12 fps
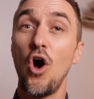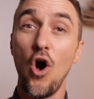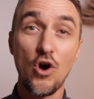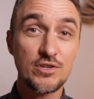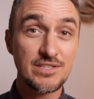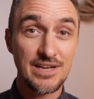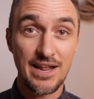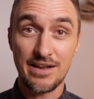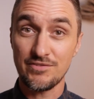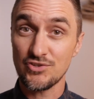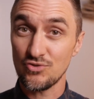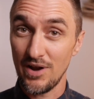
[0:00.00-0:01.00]

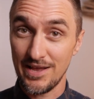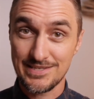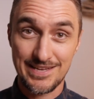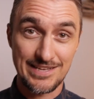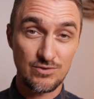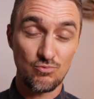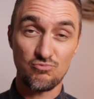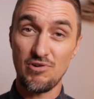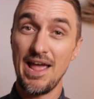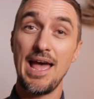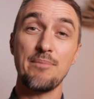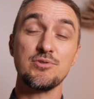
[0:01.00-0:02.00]
oxidative stress gets
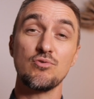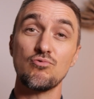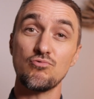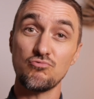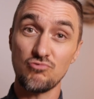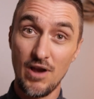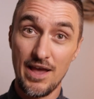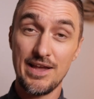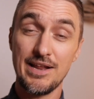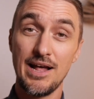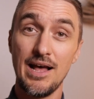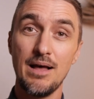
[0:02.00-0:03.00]
ramped
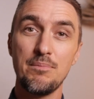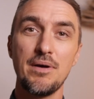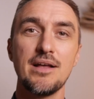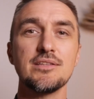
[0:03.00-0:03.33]
right up,